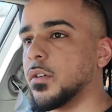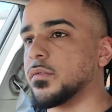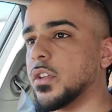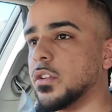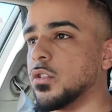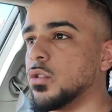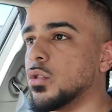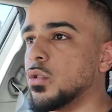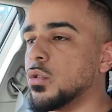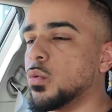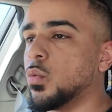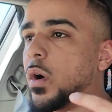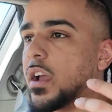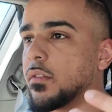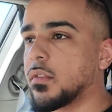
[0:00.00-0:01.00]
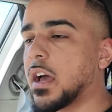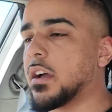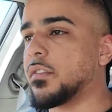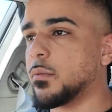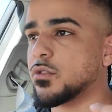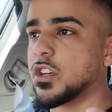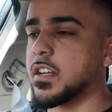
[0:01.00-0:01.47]
of the new way of
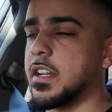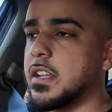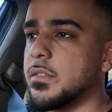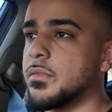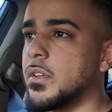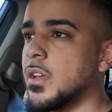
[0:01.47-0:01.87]
life I'm trying to live.